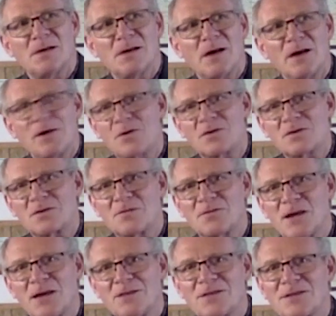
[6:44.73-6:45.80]
I couldn't have
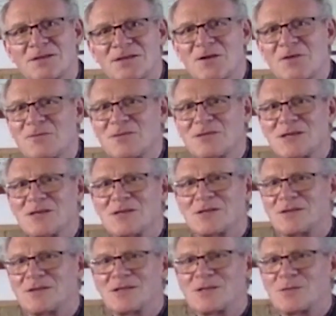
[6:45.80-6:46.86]
had this
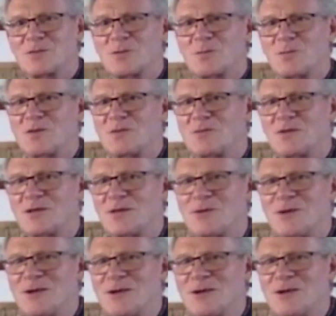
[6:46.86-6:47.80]
conversation. This would have been really